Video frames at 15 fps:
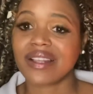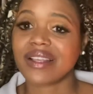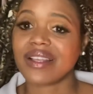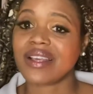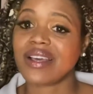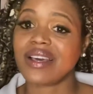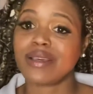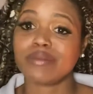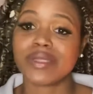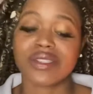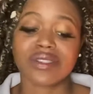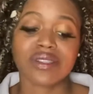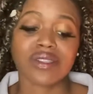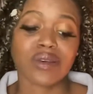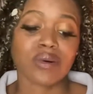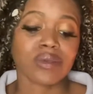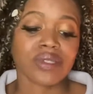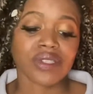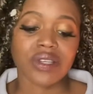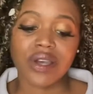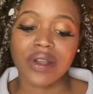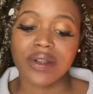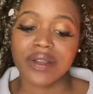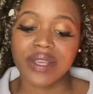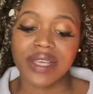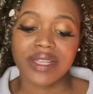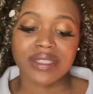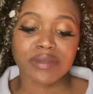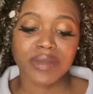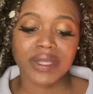"I'm so sorry,"
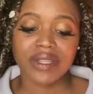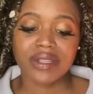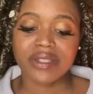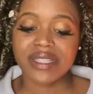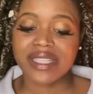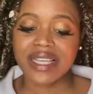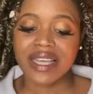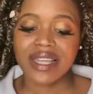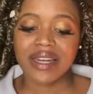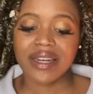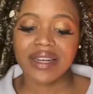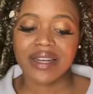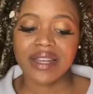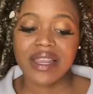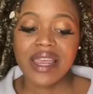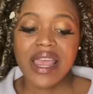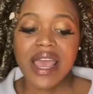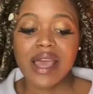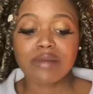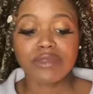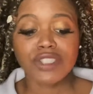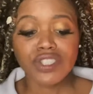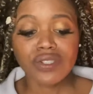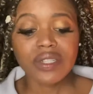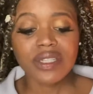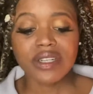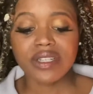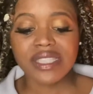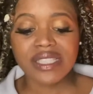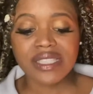his mother said. "I'm sure
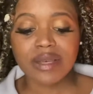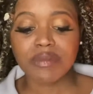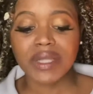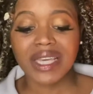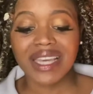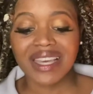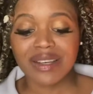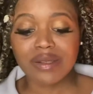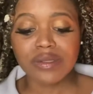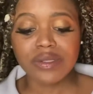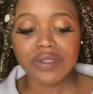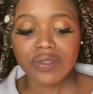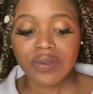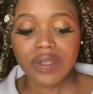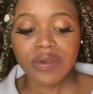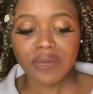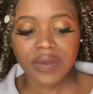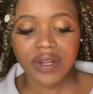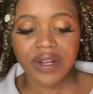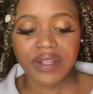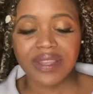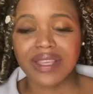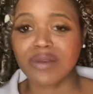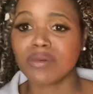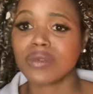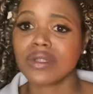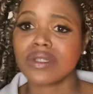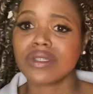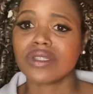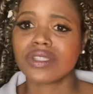there is something else you can wear that will
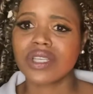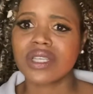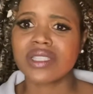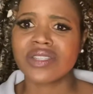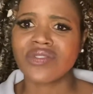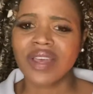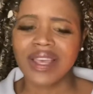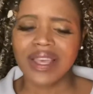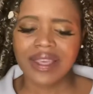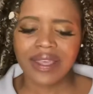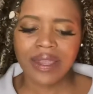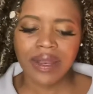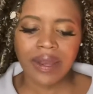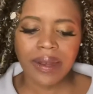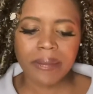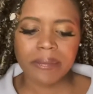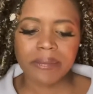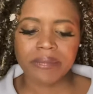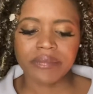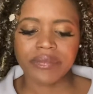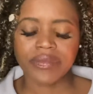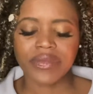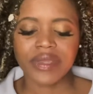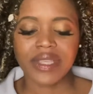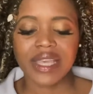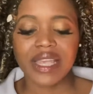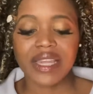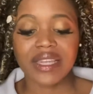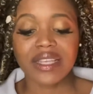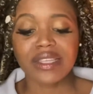look just fine.
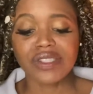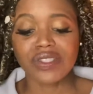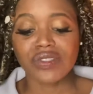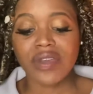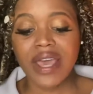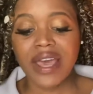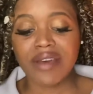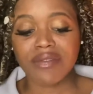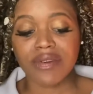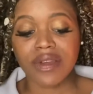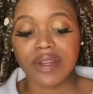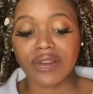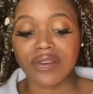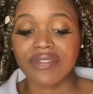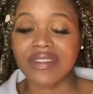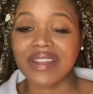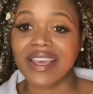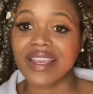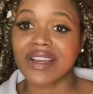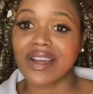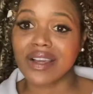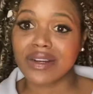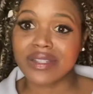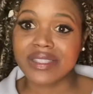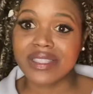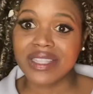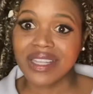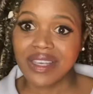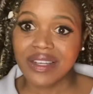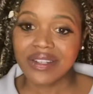At least you have on your fly Carter
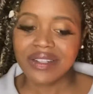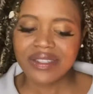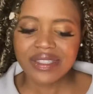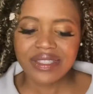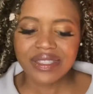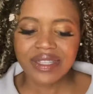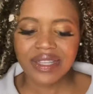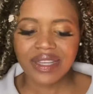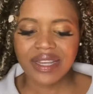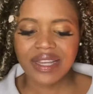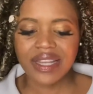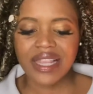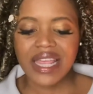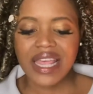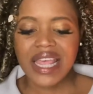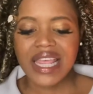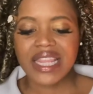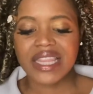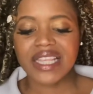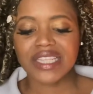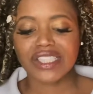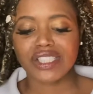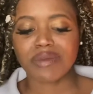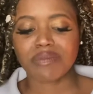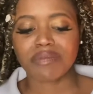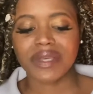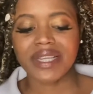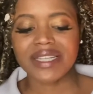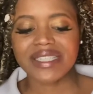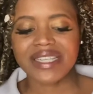sneakers." Then she
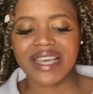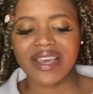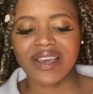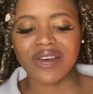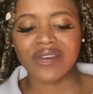bent down